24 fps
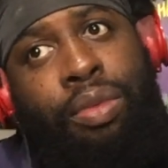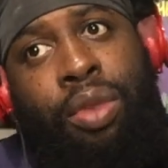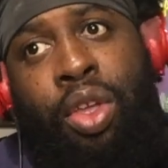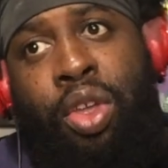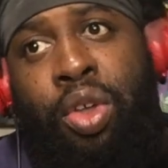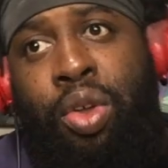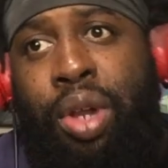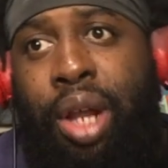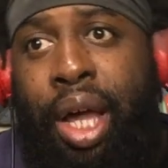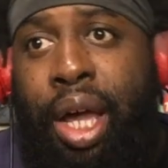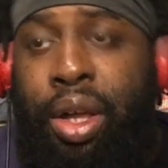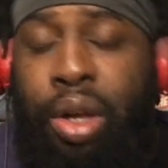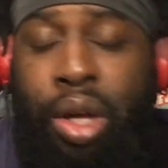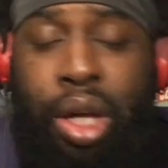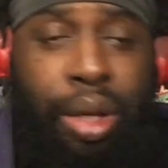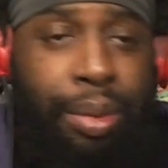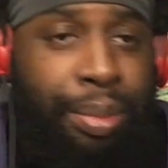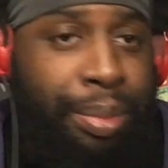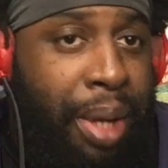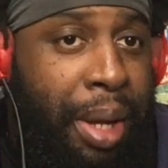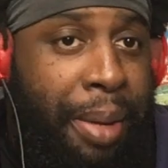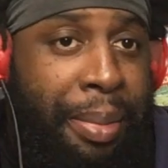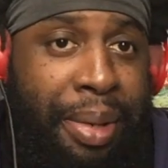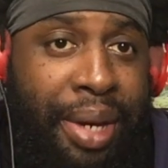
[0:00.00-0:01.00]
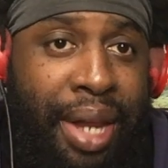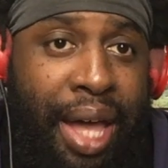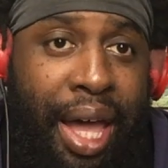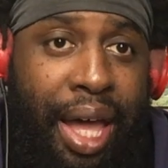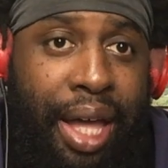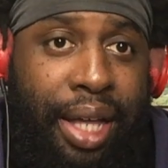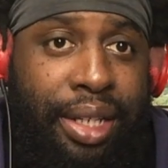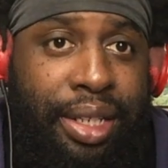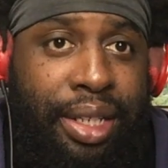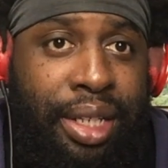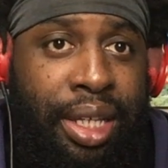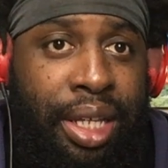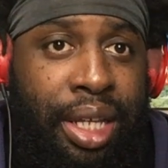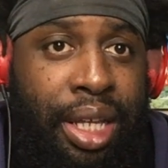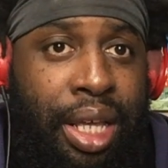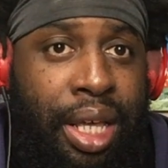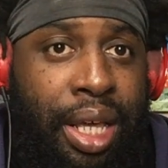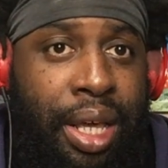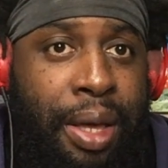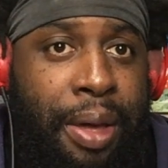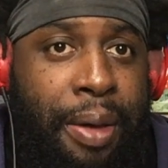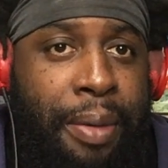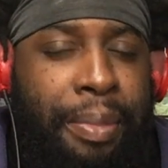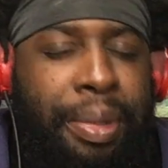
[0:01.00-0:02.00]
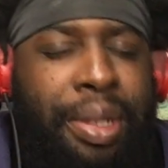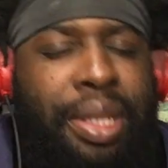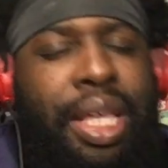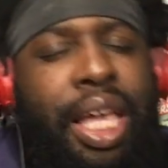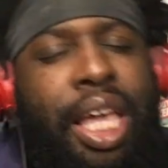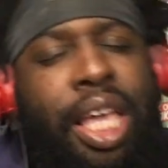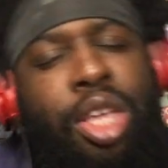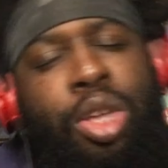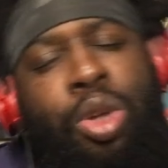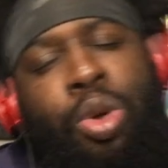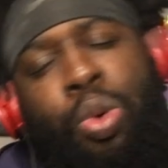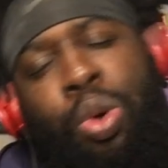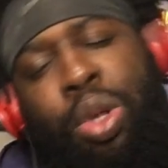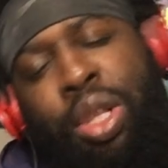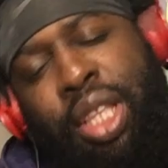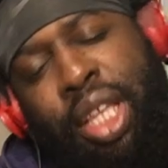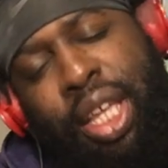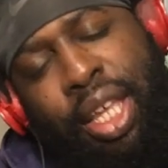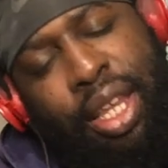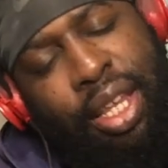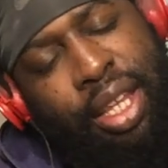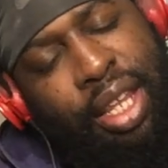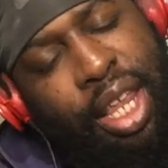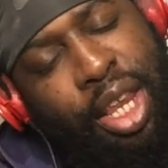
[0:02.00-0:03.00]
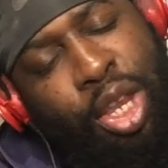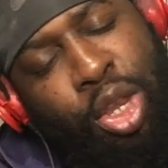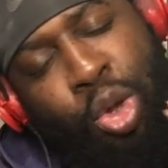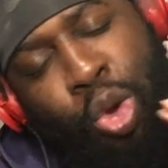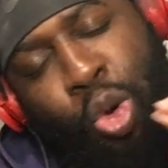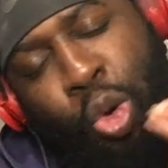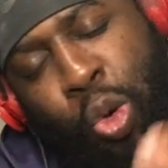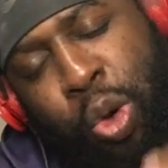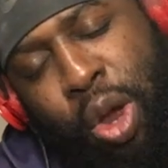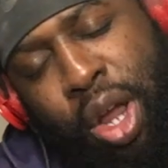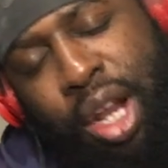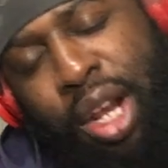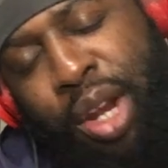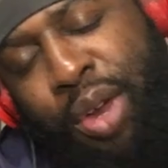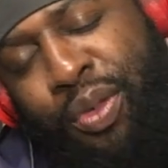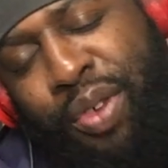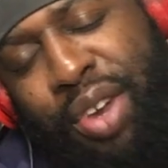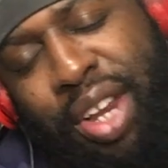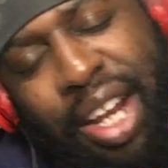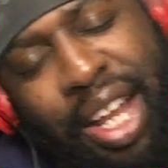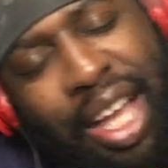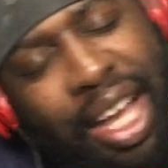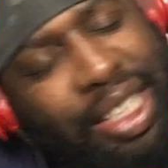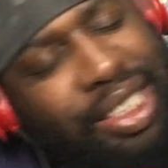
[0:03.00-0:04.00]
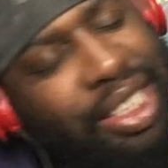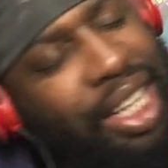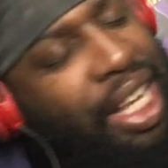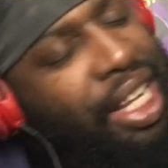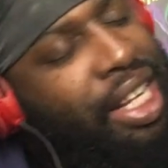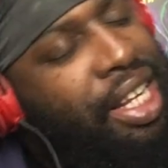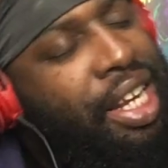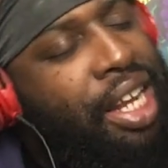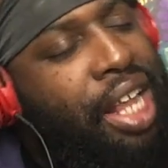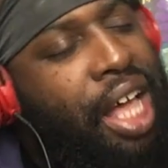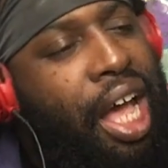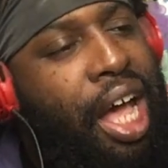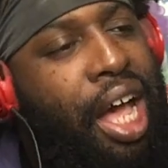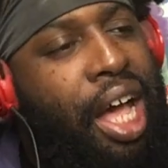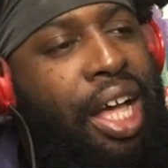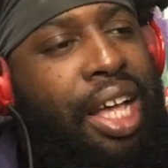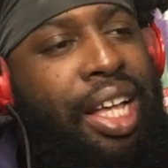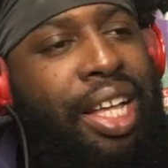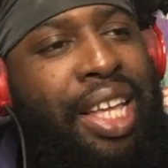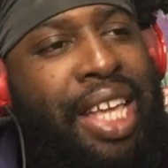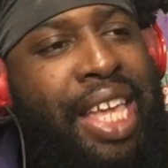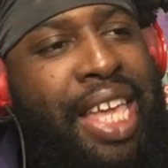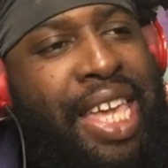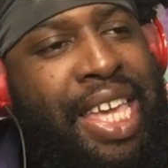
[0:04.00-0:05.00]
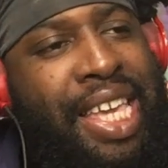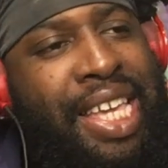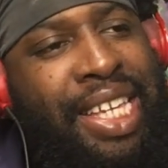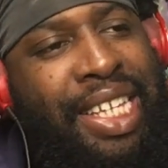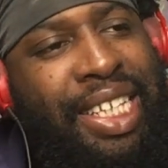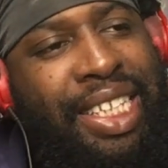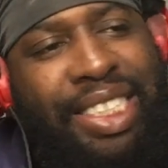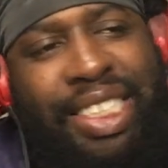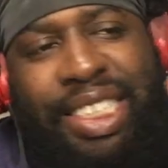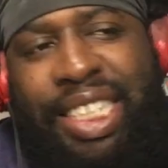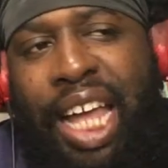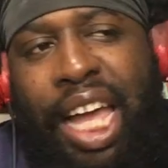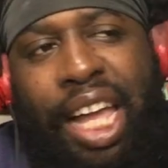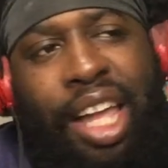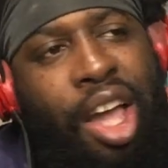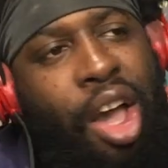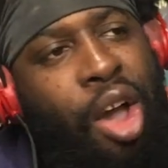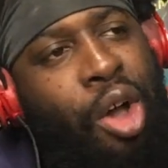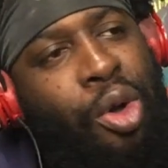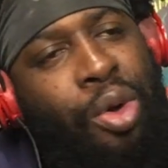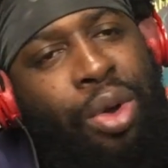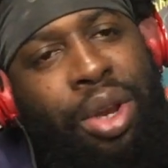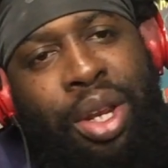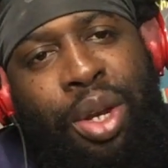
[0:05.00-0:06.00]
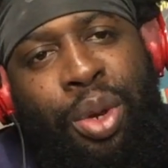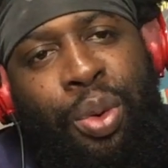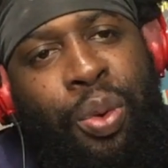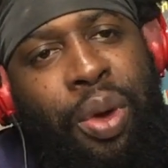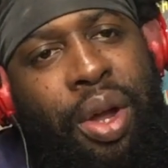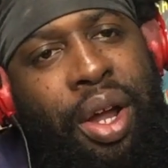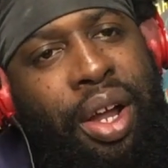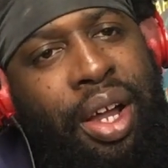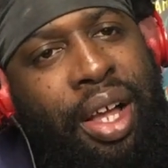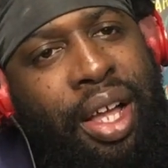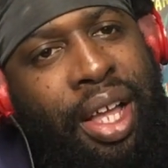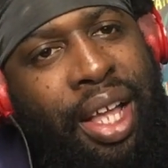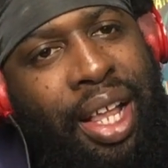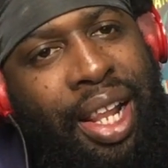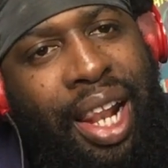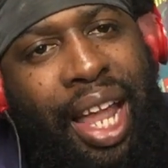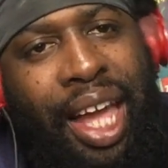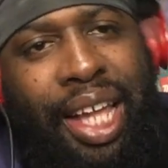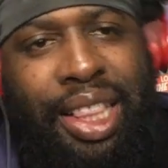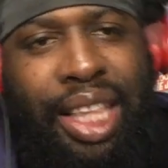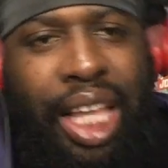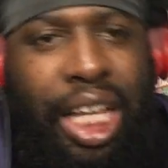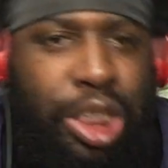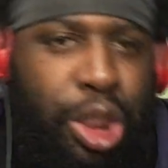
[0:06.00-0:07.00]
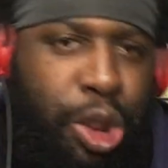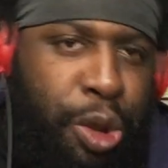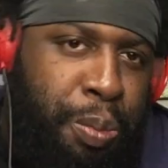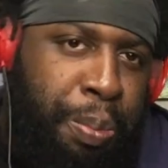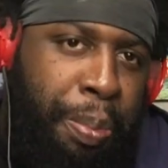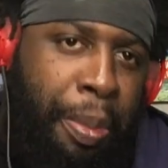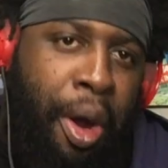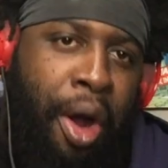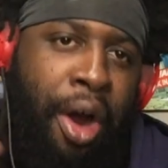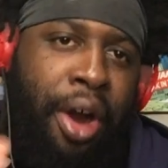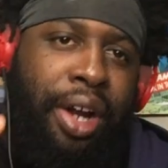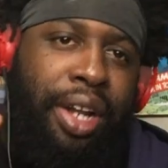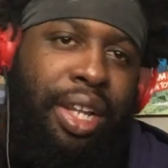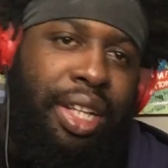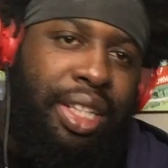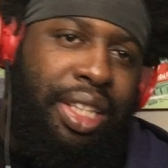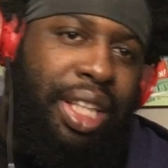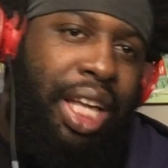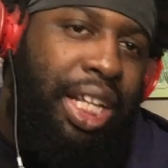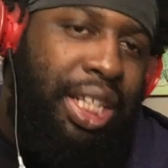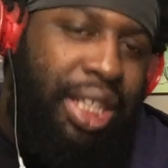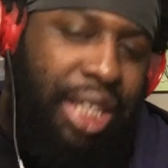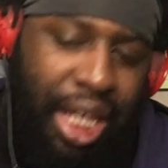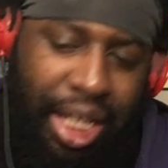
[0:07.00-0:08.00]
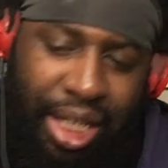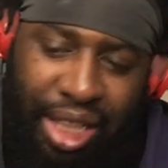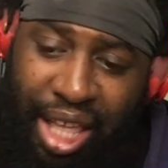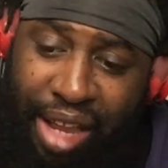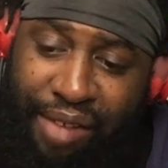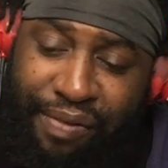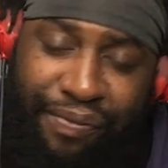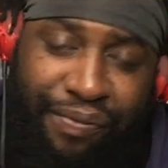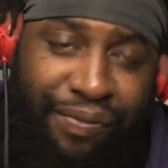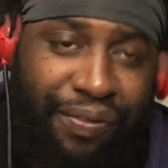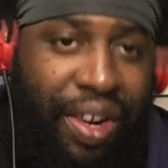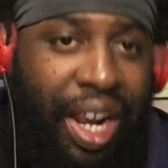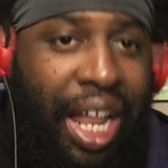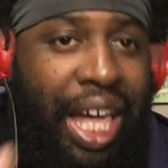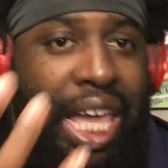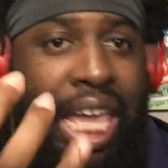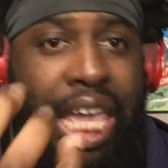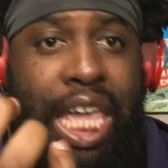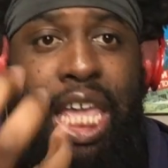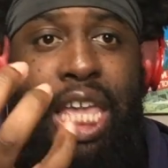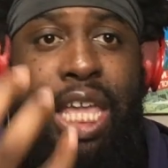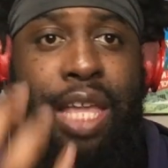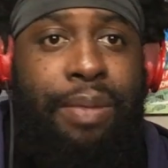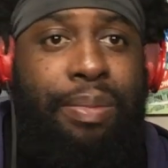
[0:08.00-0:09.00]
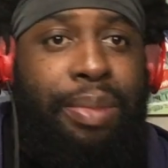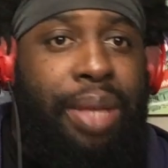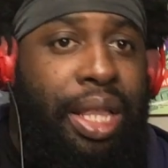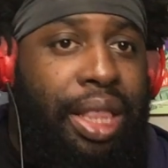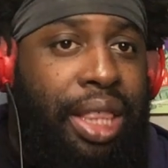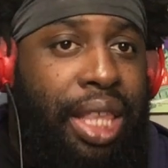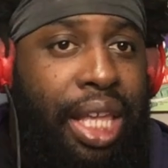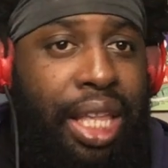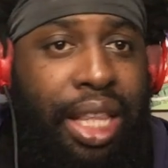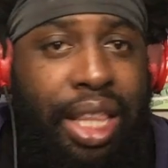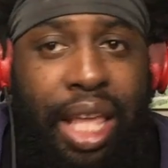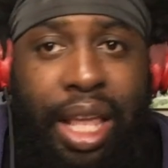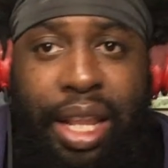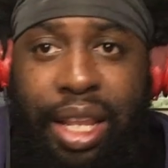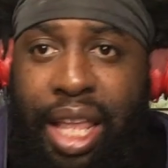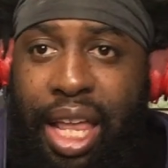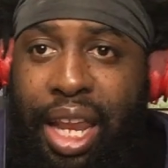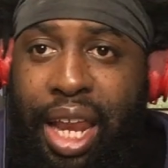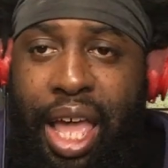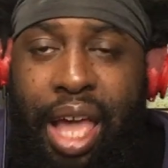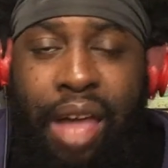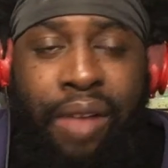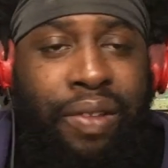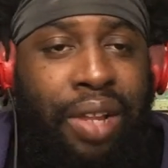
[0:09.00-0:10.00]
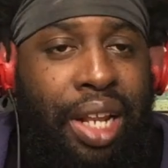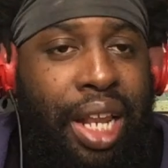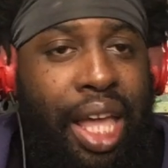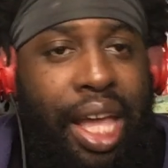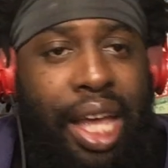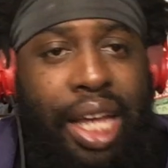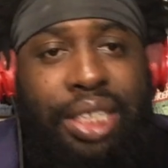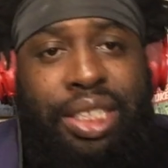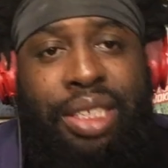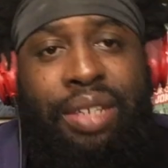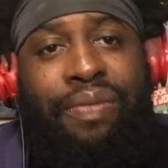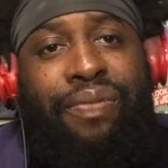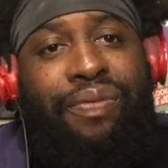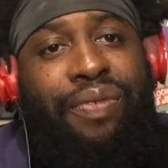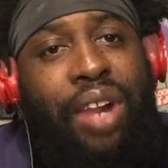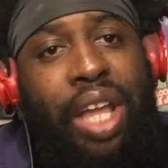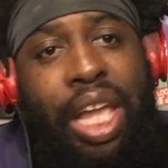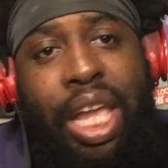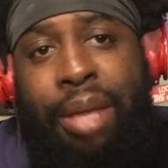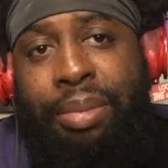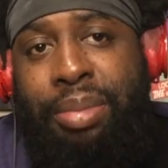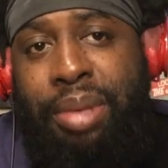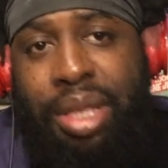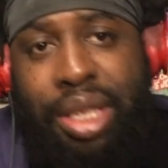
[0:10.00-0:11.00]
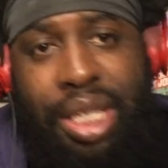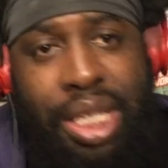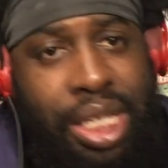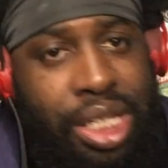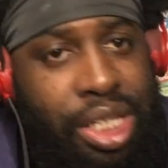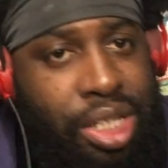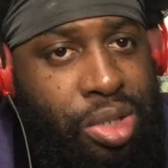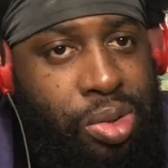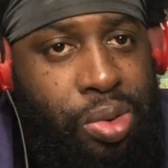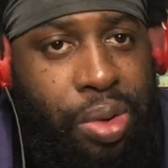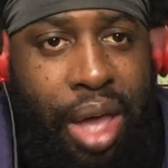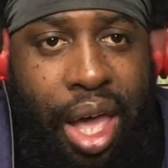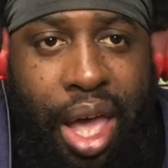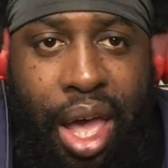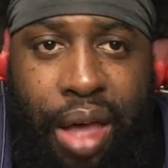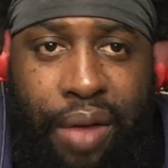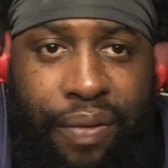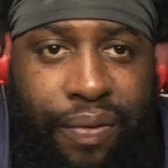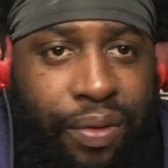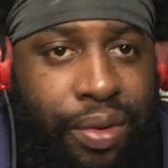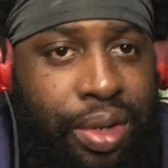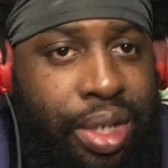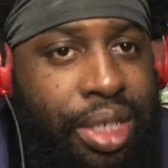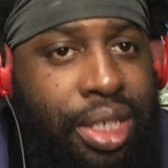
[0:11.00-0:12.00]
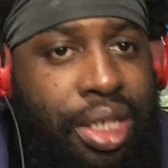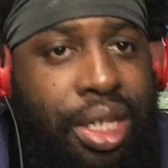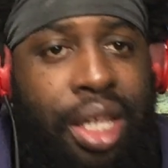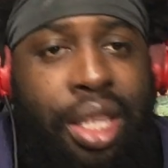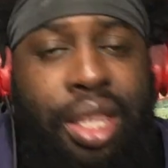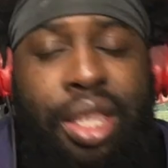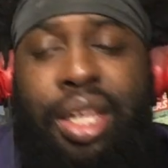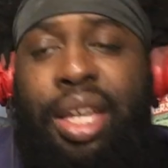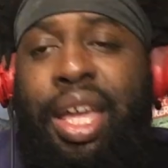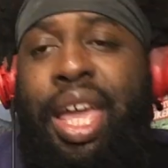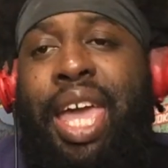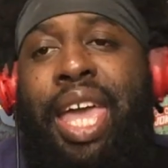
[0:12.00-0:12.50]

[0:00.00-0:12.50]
you're like, oh, maybe not. But then you and then you quickly realize, like, nah, it's not going anywhere like that spark, that that that flame that they that that everlasting flame that these two have for each other